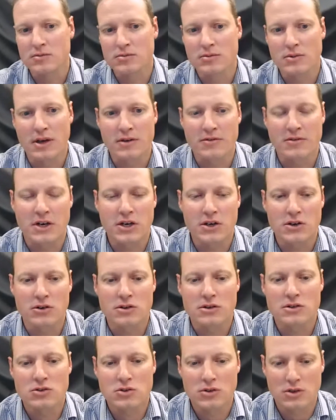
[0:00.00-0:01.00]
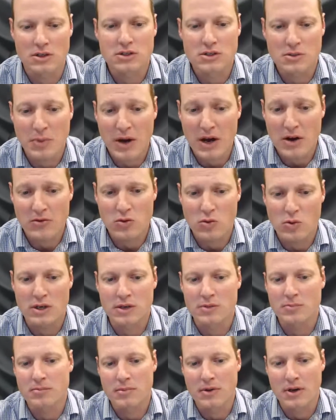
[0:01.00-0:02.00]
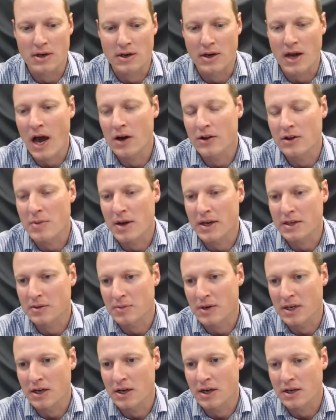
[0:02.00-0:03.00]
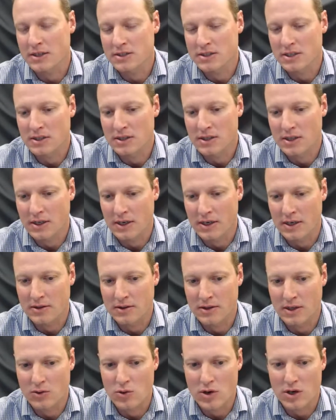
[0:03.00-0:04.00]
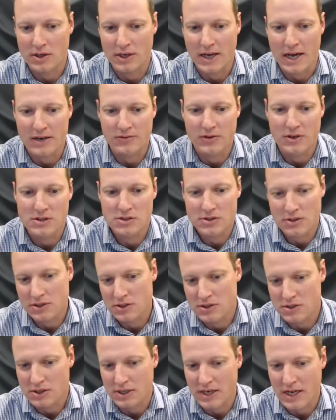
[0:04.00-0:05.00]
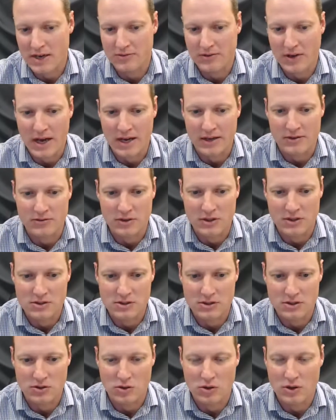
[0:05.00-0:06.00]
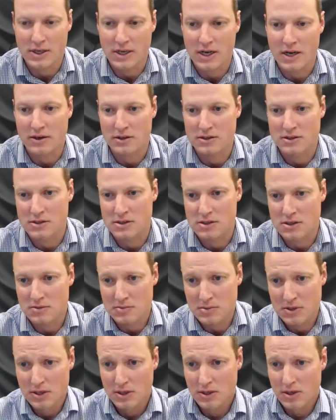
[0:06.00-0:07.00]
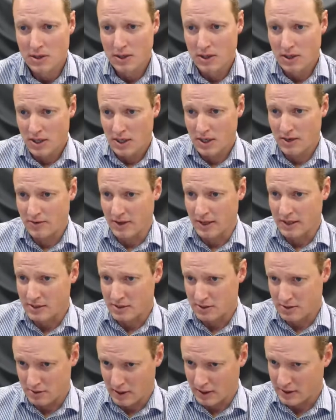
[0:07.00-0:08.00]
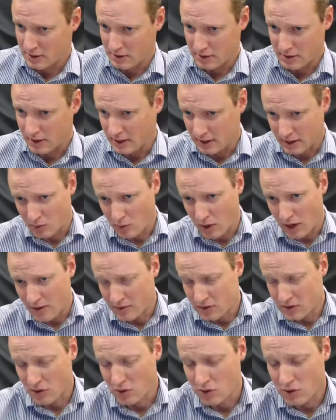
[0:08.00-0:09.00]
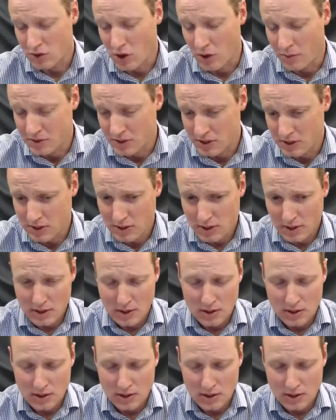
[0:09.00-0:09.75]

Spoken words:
They're very good. It's a powerful one. How they make the money, like I said, they work on adverts. So you're just gonna have adverts in your accounting system. If that's okay, then Wave is a good option.